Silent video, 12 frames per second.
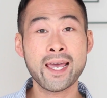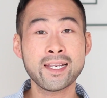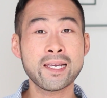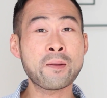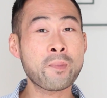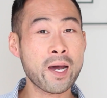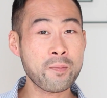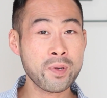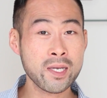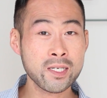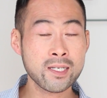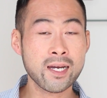And in my
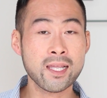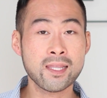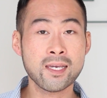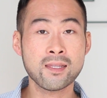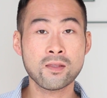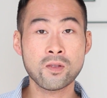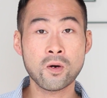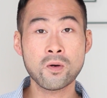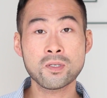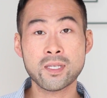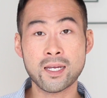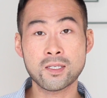opinion, I think
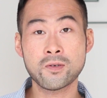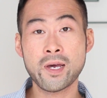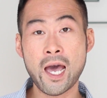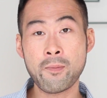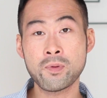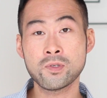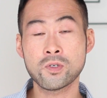those that do happen